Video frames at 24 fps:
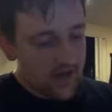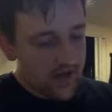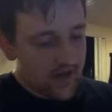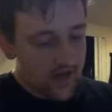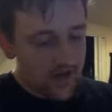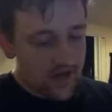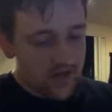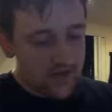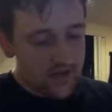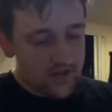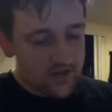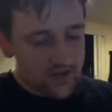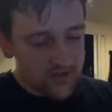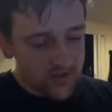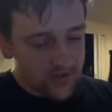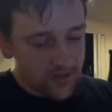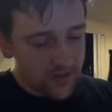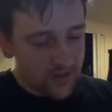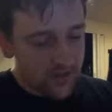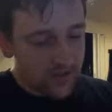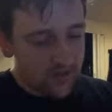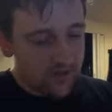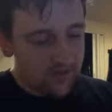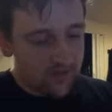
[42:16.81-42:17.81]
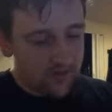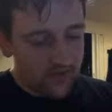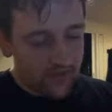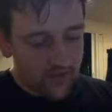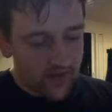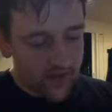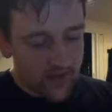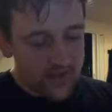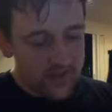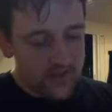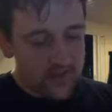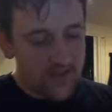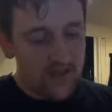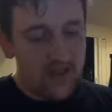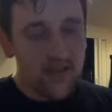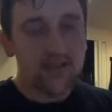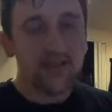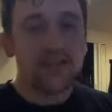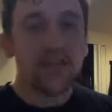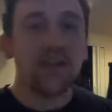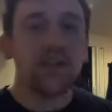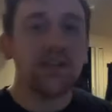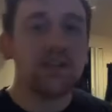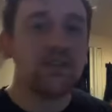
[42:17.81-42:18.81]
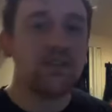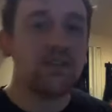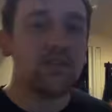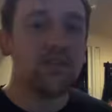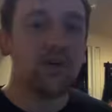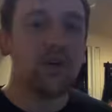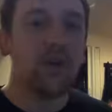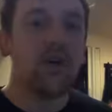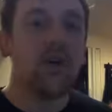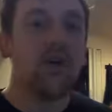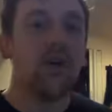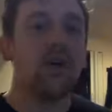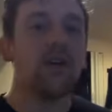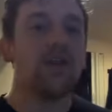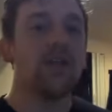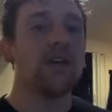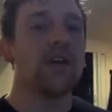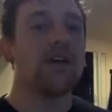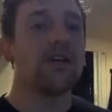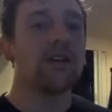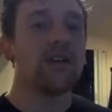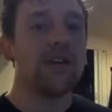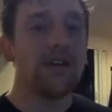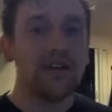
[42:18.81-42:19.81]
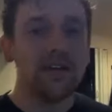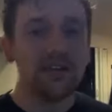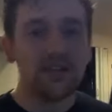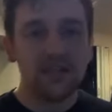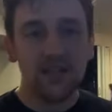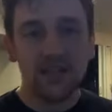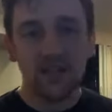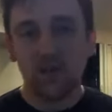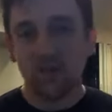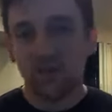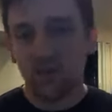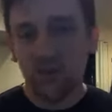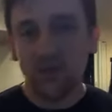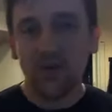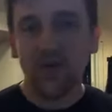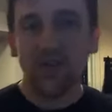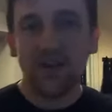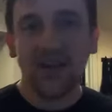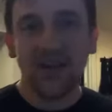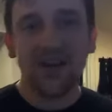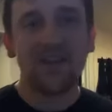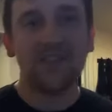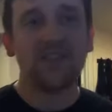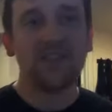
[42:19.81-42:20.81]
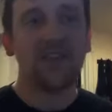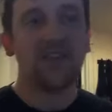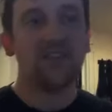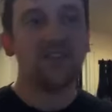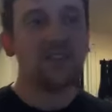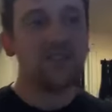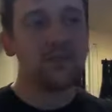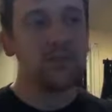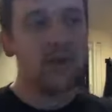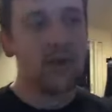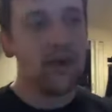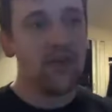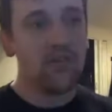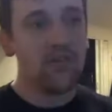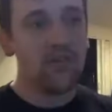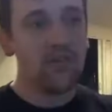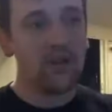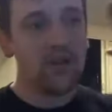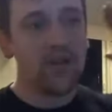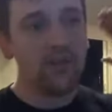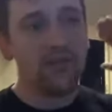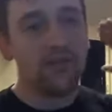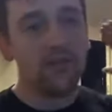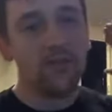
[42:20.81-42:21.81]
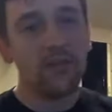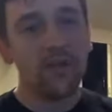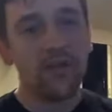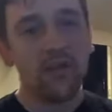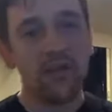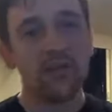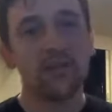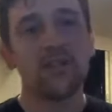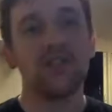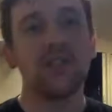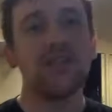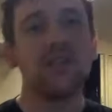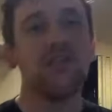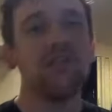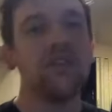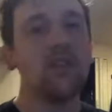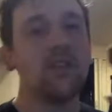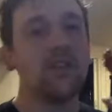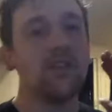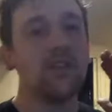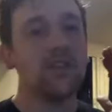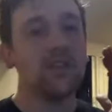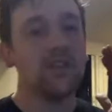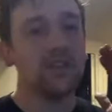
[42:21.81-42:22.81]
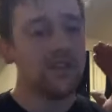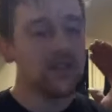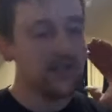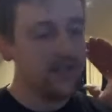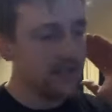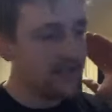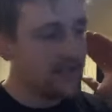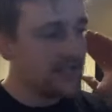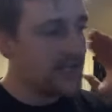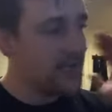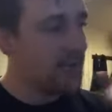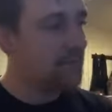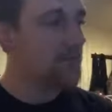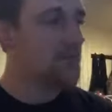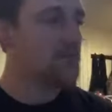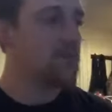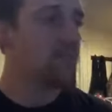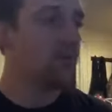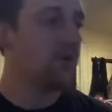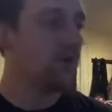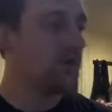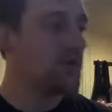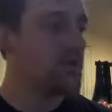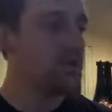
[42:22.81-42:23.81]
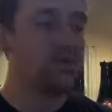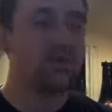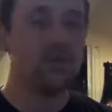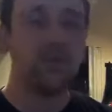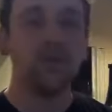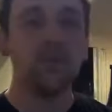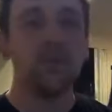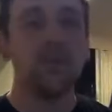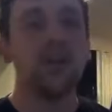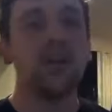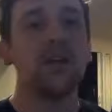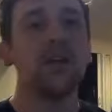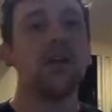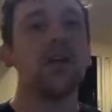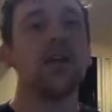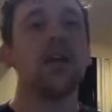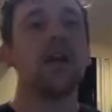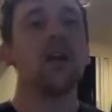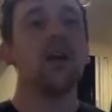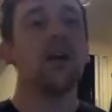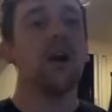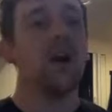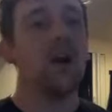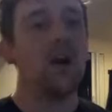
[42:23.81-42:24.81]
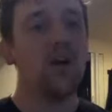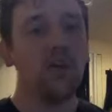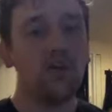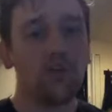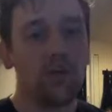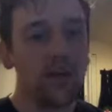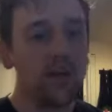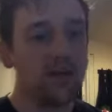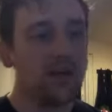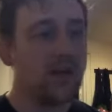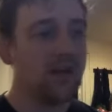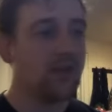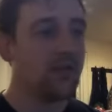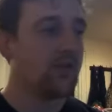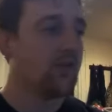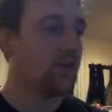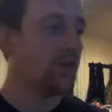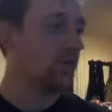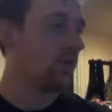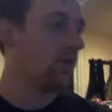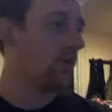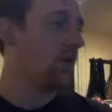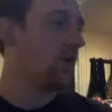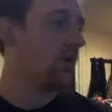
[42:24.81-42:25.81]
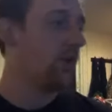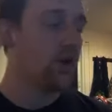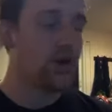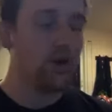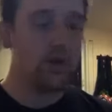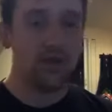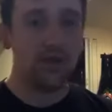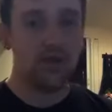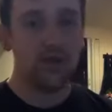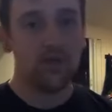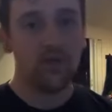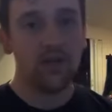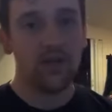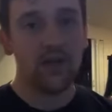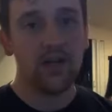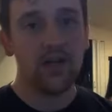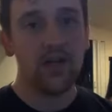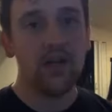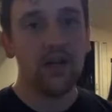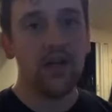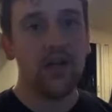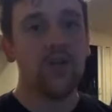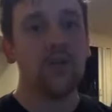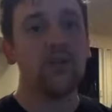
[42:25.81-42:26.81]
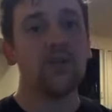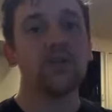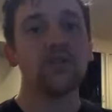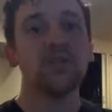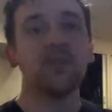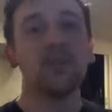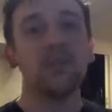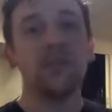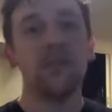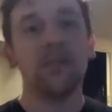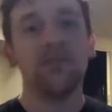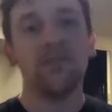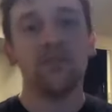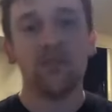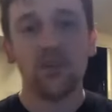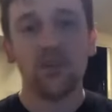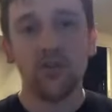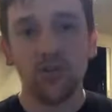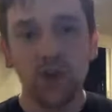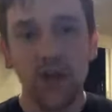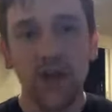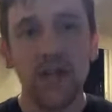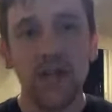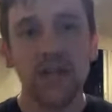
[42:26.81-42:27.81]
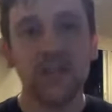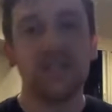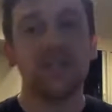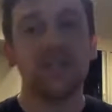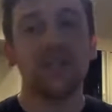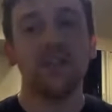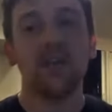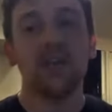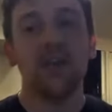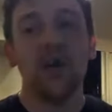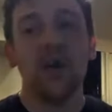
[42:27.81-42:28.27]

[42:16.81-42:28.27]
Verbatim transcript: a discerner of the thoughts and intents of the heart." The idea is that the word of God itself is powerful enough to pierce even the, the deepest parts of your being, all the way down to your heart. Right? There is no need of the grace to